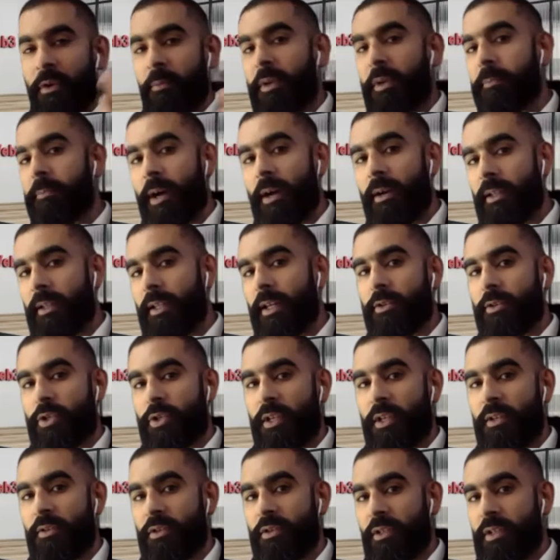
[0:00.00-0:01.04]
to be part of that
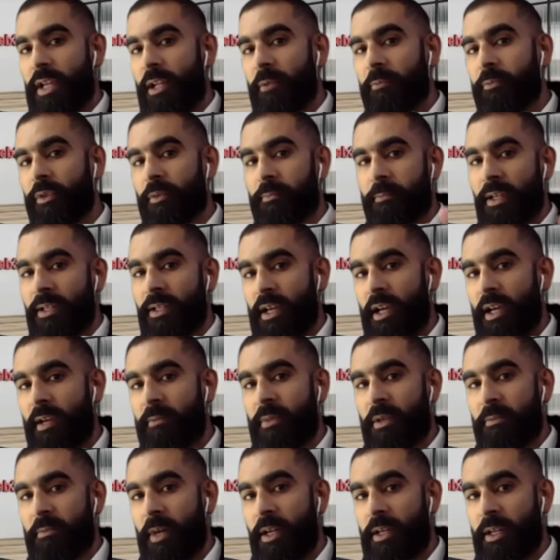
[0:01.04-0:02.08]
change and help with my time
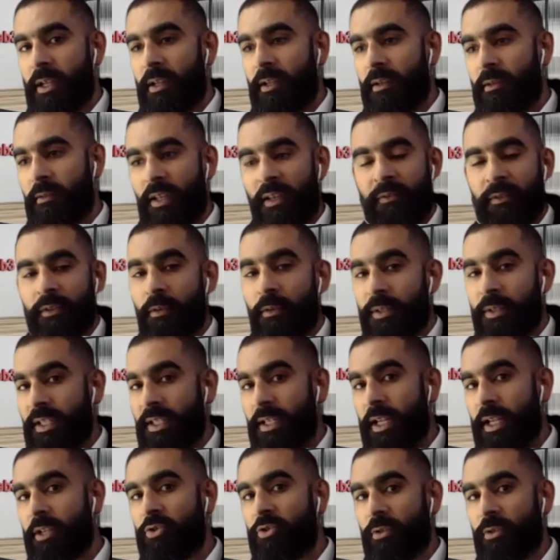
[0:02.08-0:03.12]
and money, even though it's an
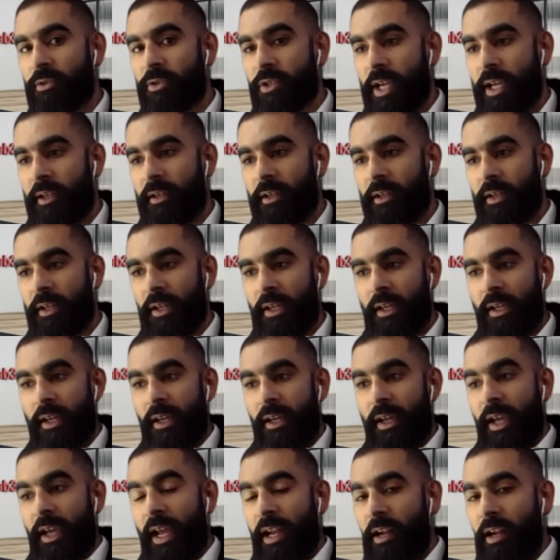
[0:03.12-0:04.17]
angel check.
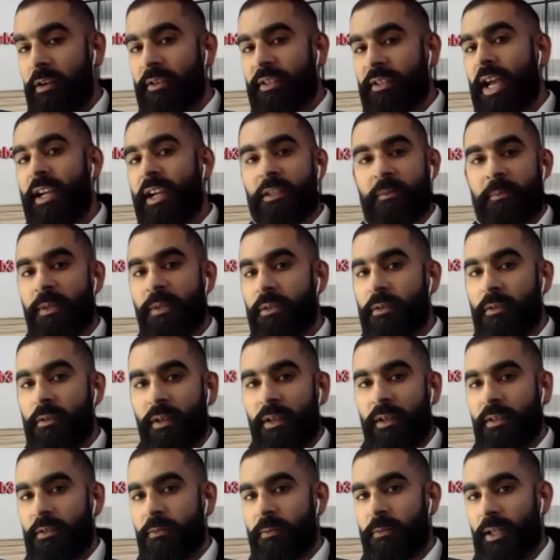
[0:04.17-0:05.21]
And I know Zach's been doing
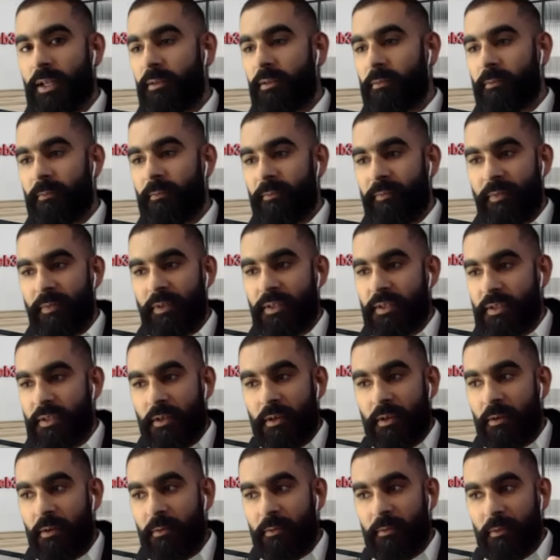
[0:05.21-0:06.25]
it as well.
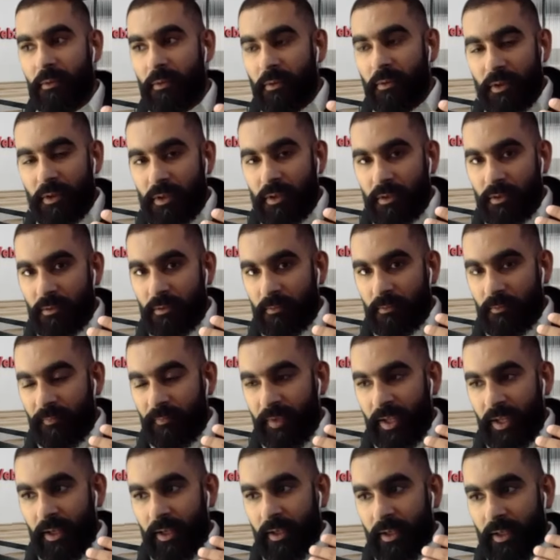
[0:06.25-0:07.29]
So
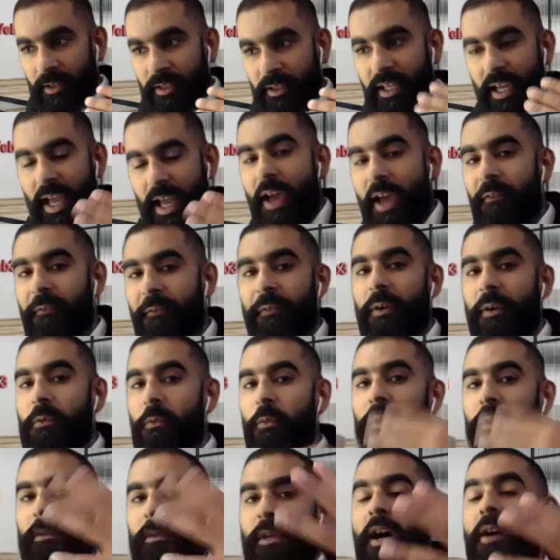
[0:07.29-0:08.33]
the effort
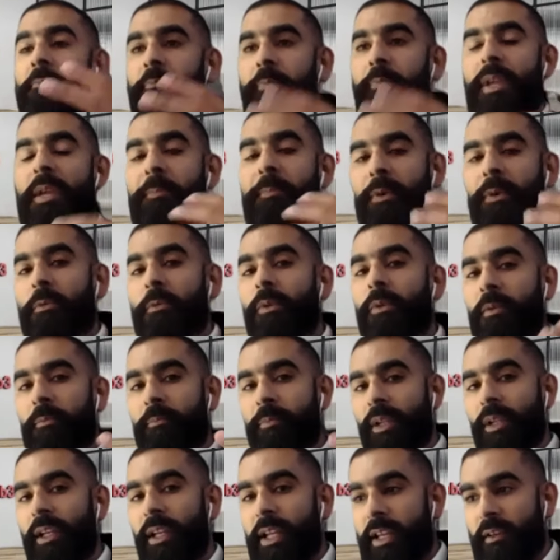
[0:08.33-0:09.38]
will come. People will
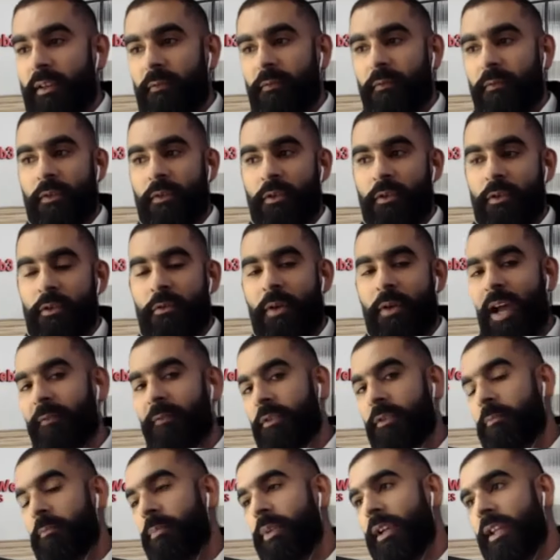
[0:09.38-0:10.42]
believe. You have
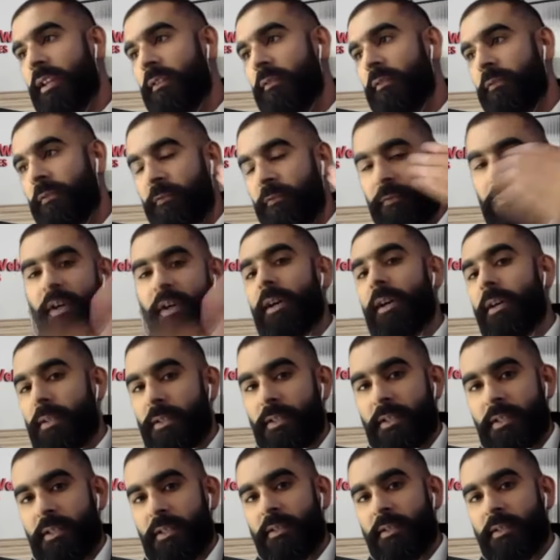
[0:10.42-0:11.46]
to believe
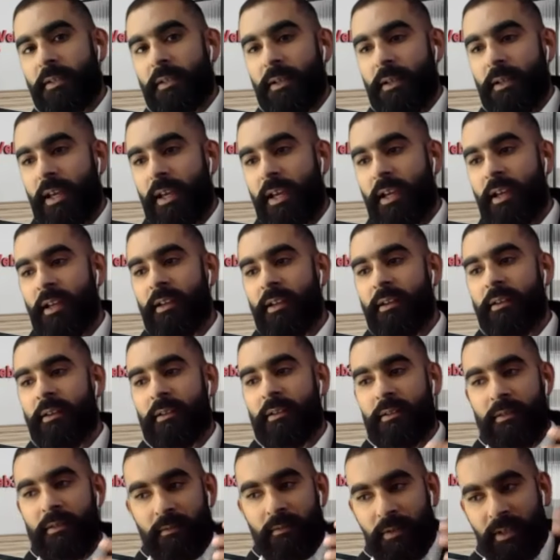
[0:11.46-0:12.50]
first.
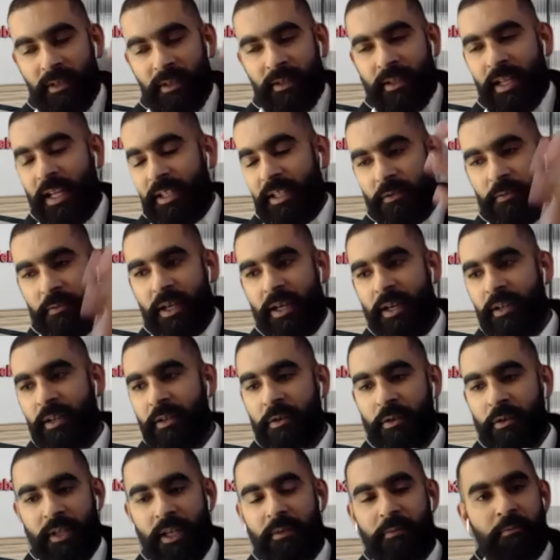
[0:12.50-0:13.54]
And that's why I
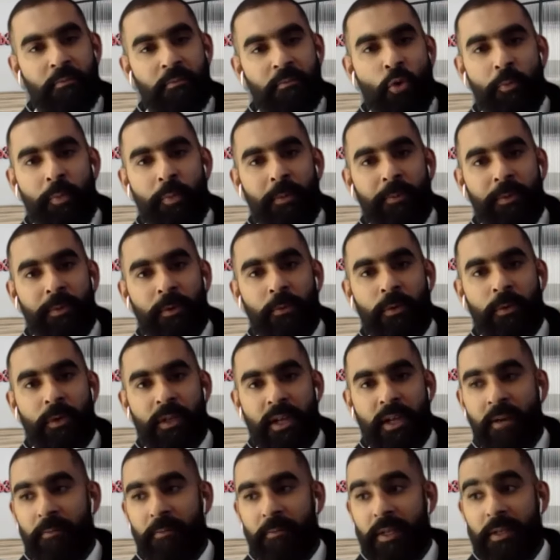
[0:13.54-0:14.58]
know that more people would
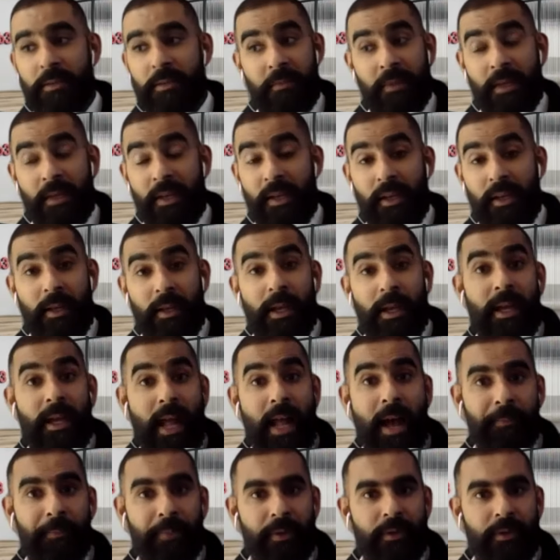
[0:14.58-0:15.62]
come, and it
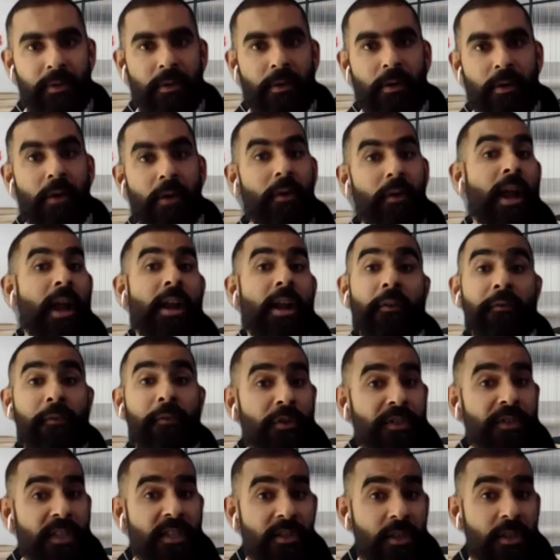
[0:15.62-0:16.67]
happened, you know. And of
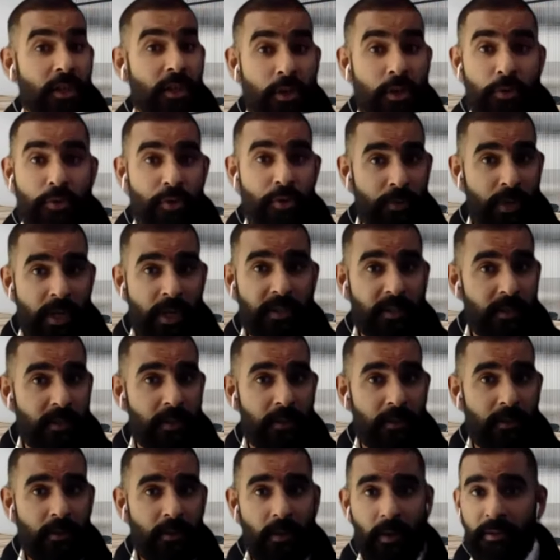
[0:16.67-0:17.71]
course, there's a huge risk
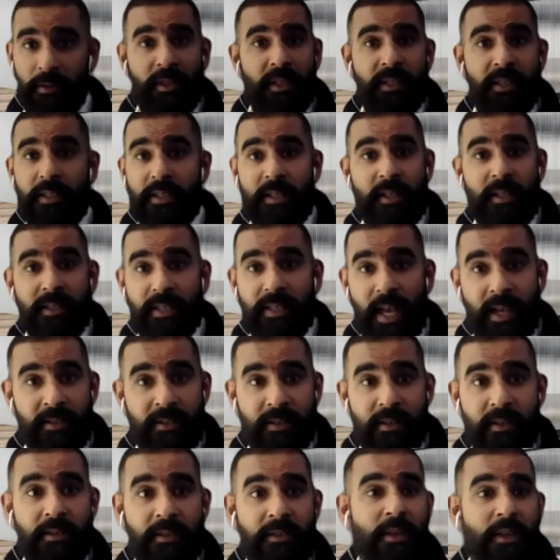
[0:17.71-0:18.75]
on these things as
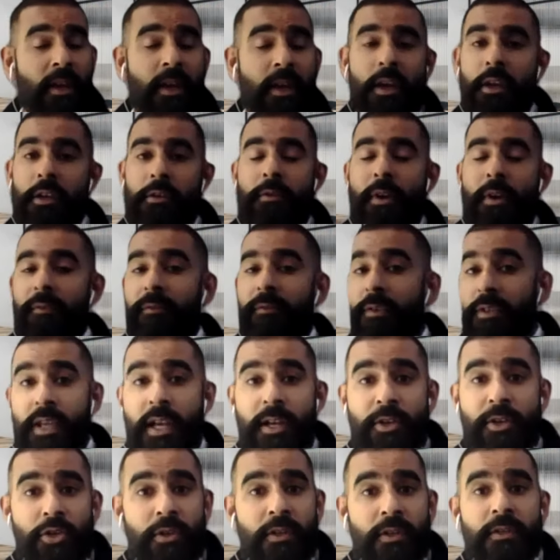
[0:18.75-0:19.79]
it is. You have
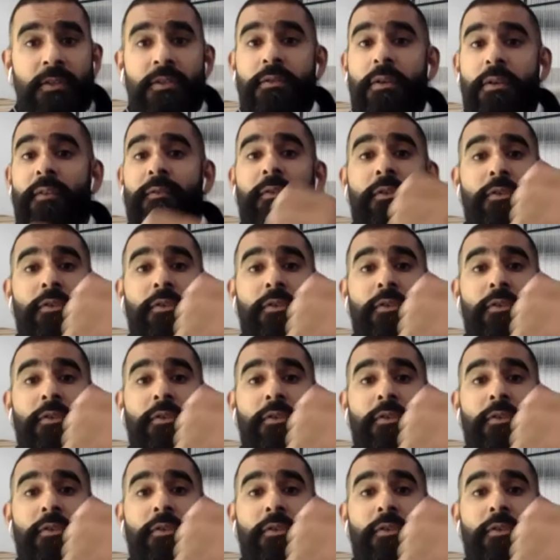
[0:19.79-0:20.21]
recessions, you have